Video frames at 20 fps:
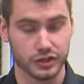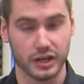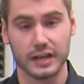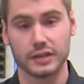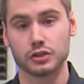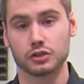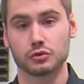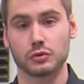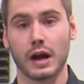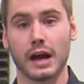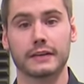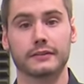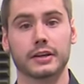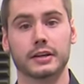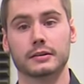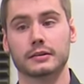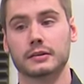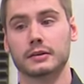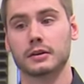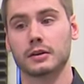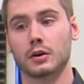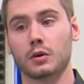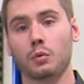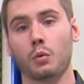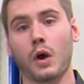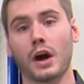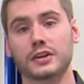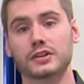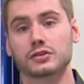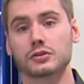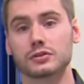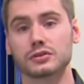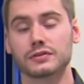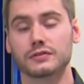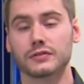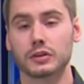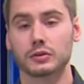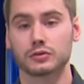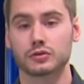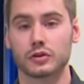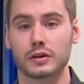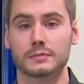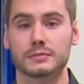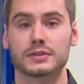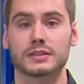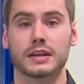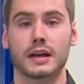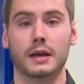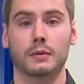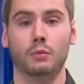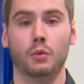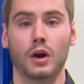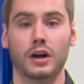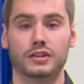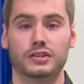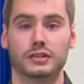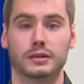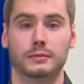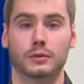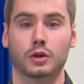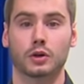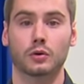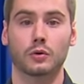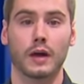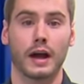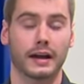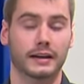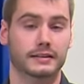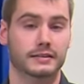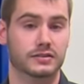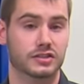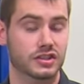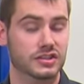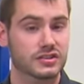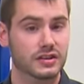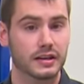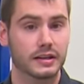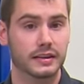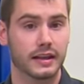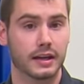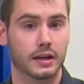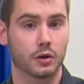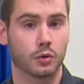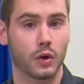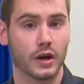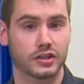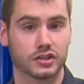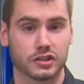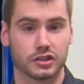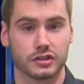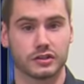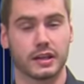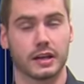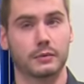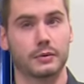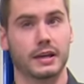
and drive it. Watch those fuel trims and watch them correct. Just like that question that we